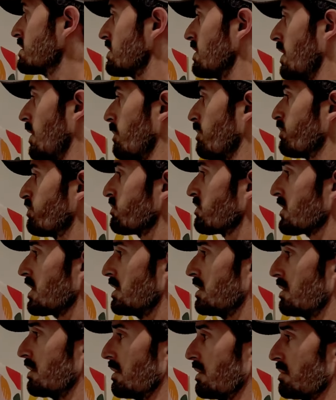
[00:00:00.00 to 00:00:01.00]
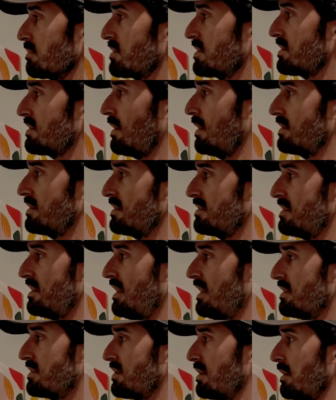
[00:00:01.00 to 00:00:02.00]
So you'll start to see
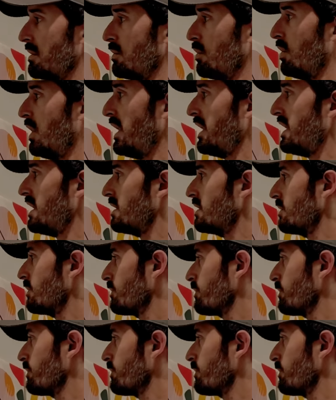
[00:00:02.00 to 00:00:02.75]
it turn white,